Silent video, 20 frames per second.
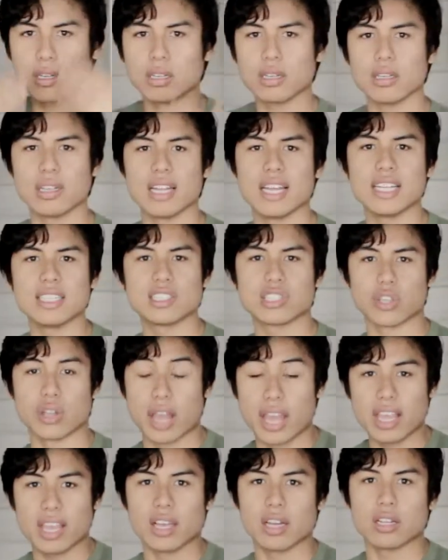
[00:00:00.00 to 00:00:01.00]
lids so
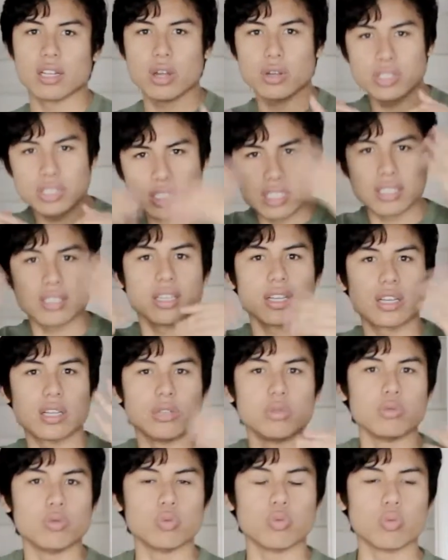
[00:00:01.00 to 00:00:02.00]
he can close and he
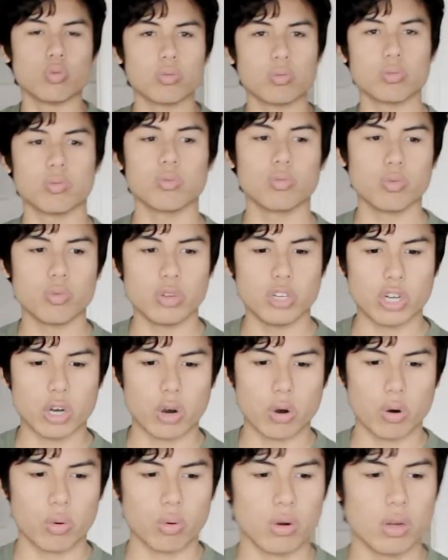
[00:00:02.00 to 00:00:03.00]
can, you
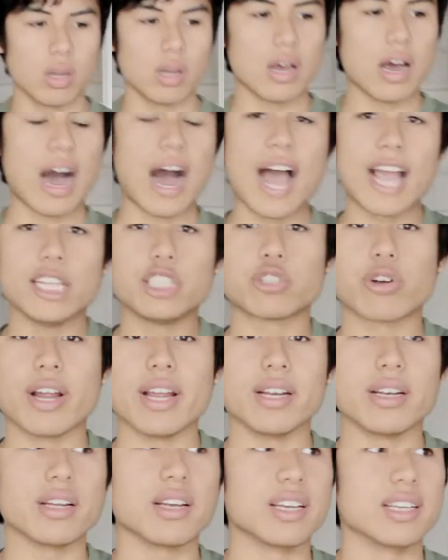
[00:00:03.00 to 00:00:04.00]
know,
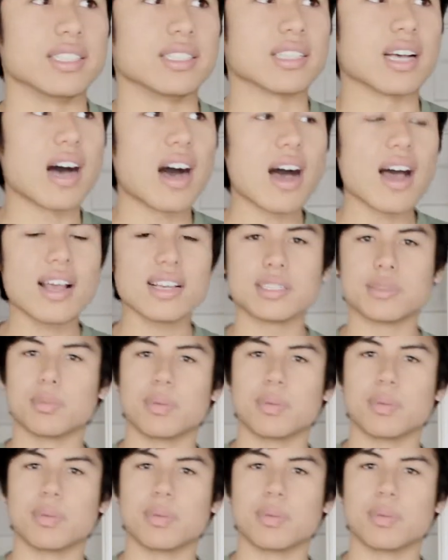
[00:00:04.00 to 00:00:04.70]
hydrate his eyes.